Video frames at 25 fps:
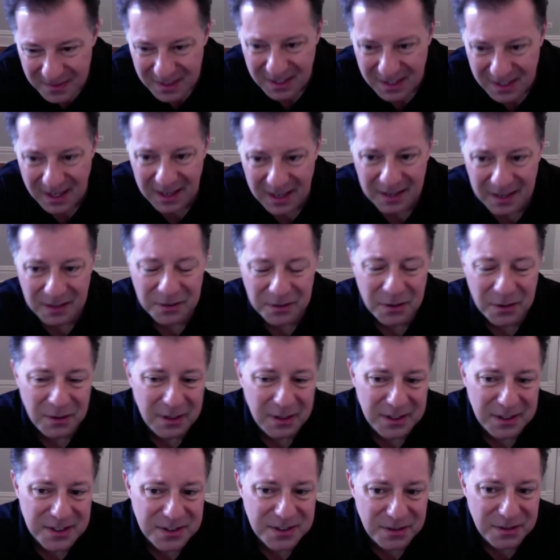I don't know.
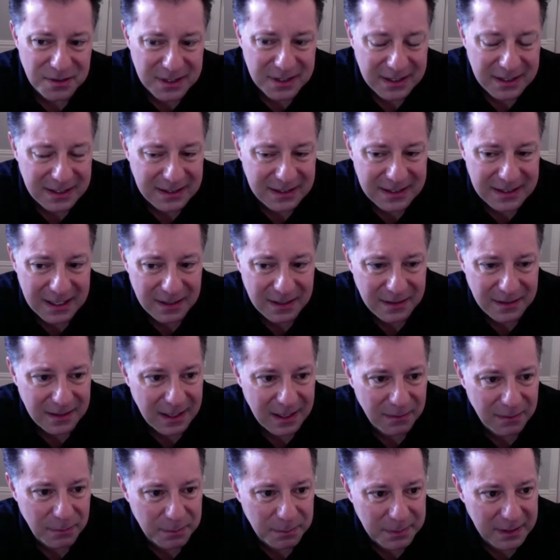I just don't think that
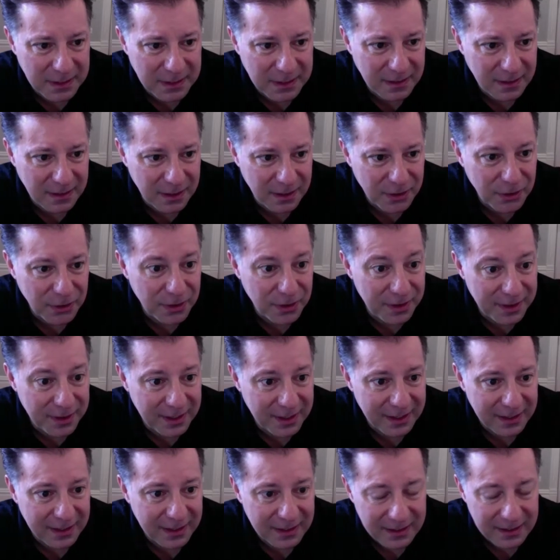would be a good
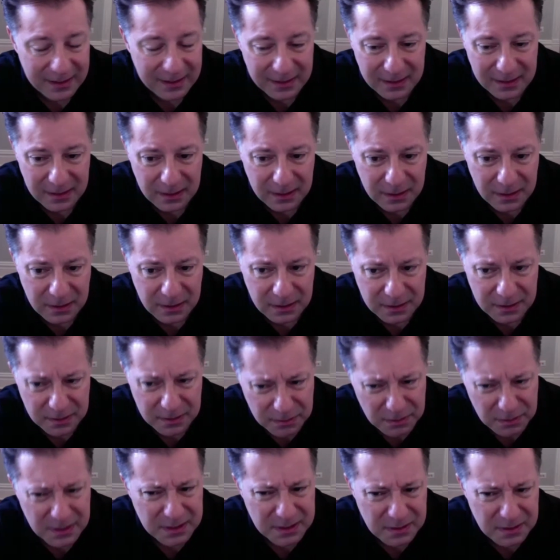thing.
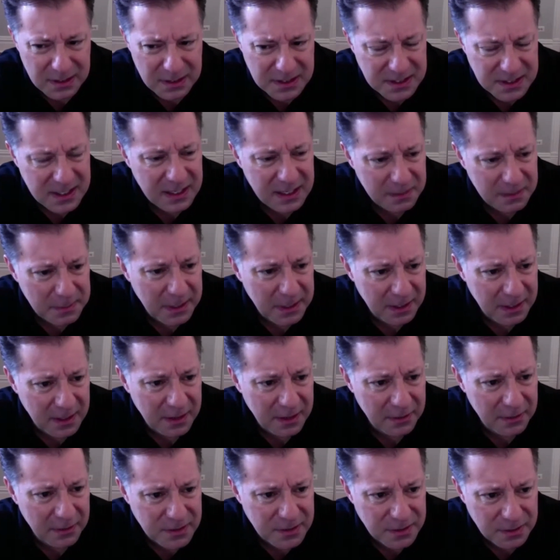Let's think about
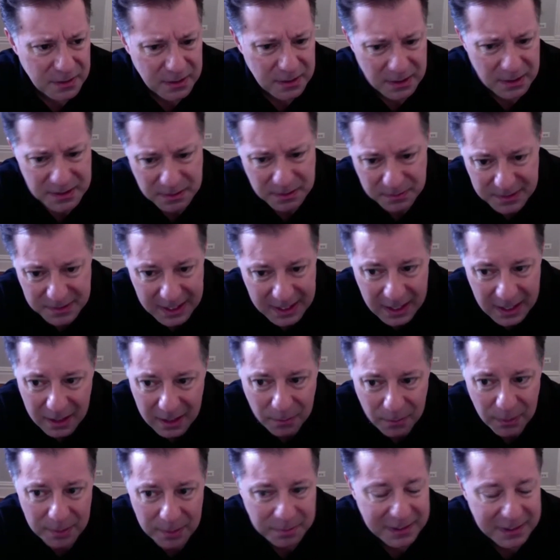another instrument. I said, Dad, I
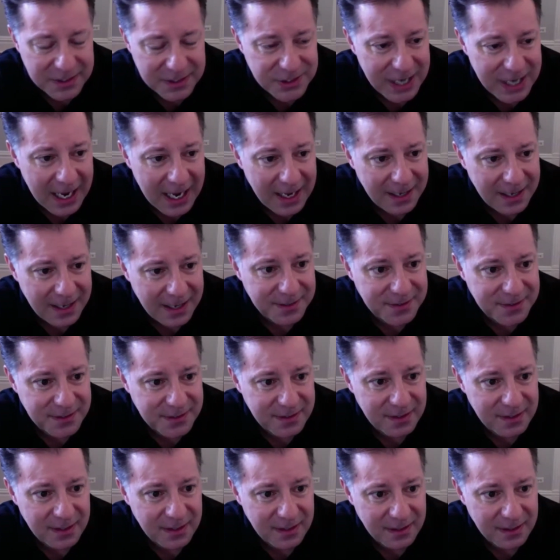want to play
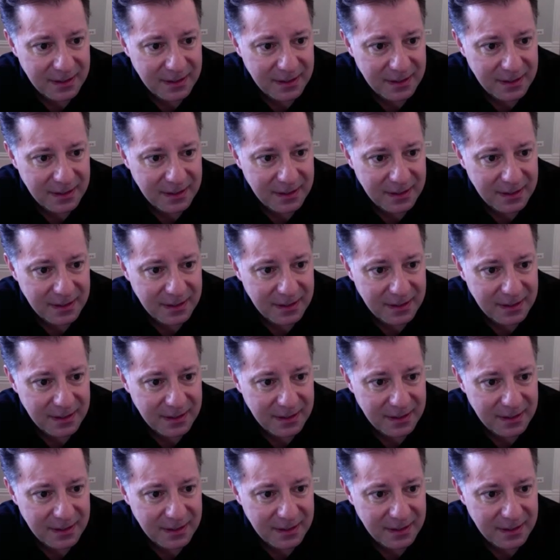jazz.